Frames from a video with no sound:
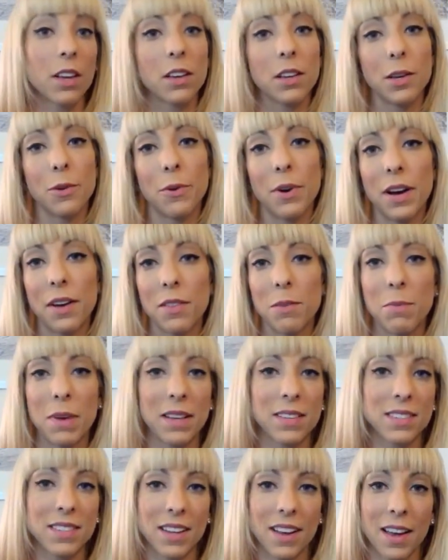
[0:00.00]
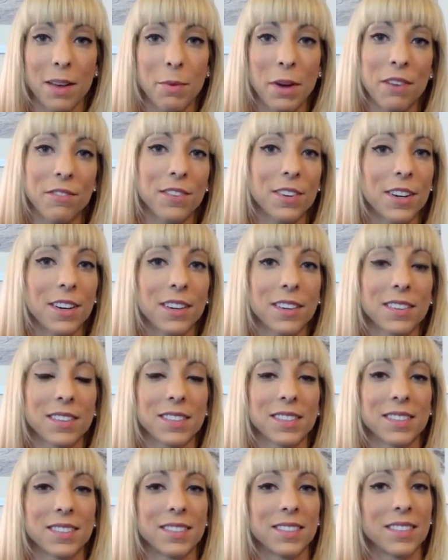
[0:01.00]
you will have the best time ever.
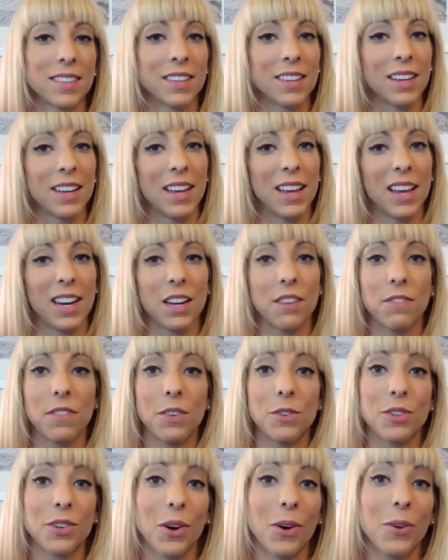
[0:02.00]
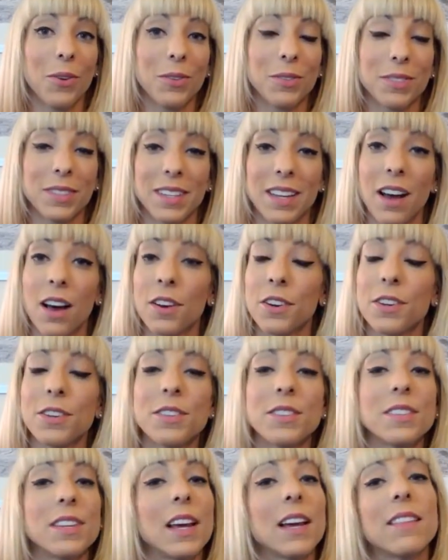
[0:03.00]
And if you don't
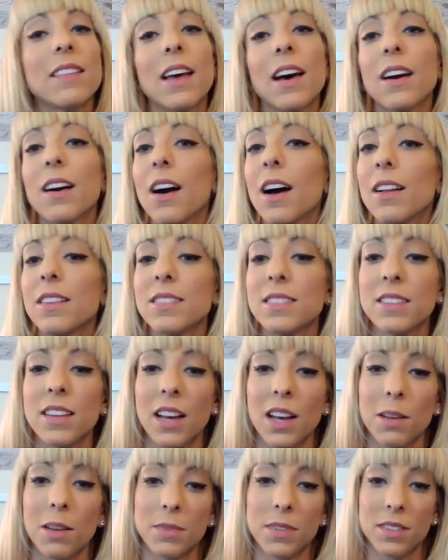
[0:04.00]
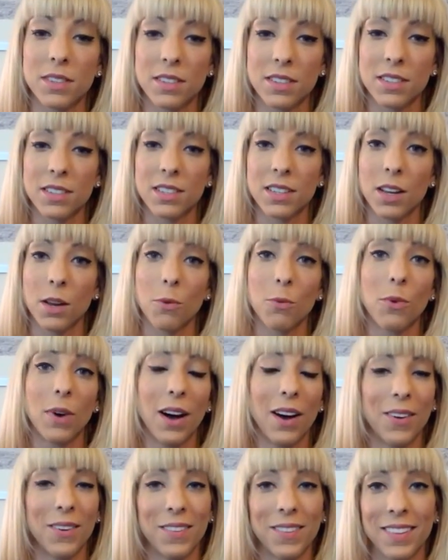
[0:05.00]
understand that concept,
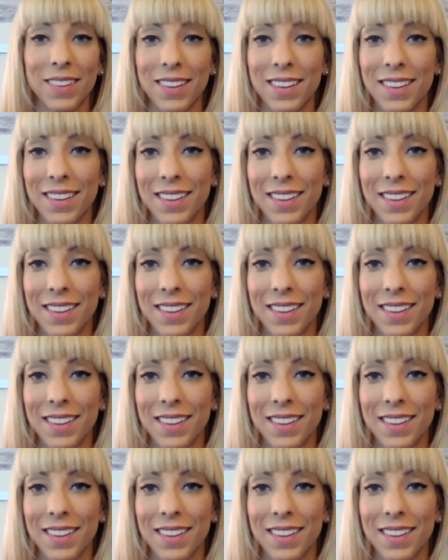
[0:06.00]
well,